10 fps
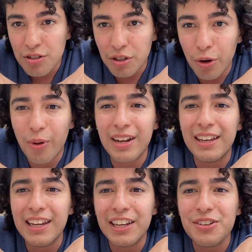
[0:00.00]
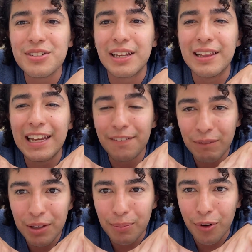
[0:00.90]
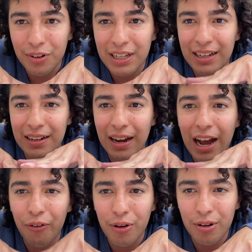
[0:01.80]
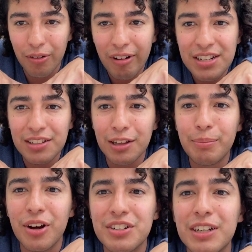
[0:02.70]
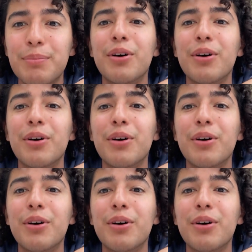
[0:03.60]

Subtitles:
So we did use a little bit more than our original budget,